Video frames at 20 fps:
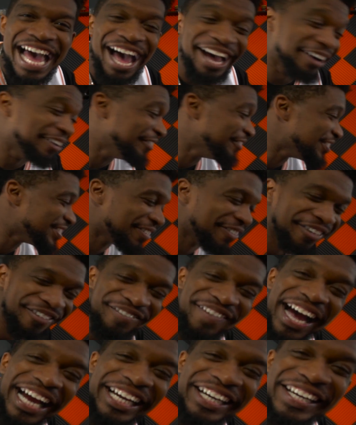I hope some of
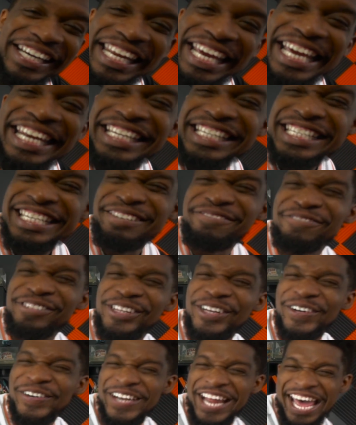my good energy
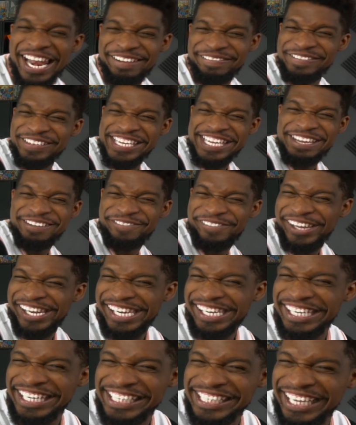flowed out of me and went
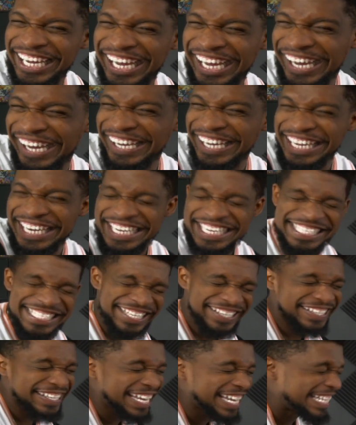into y'all. And
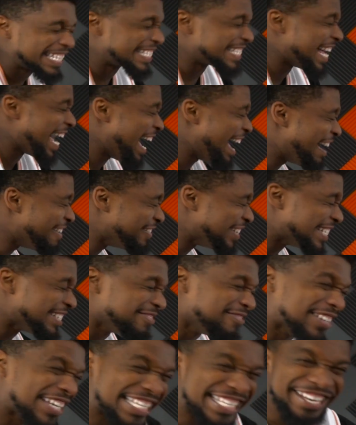until next time, it's
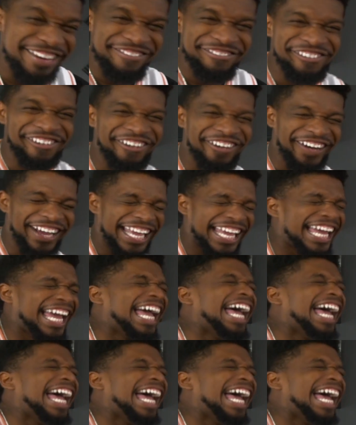been your boy.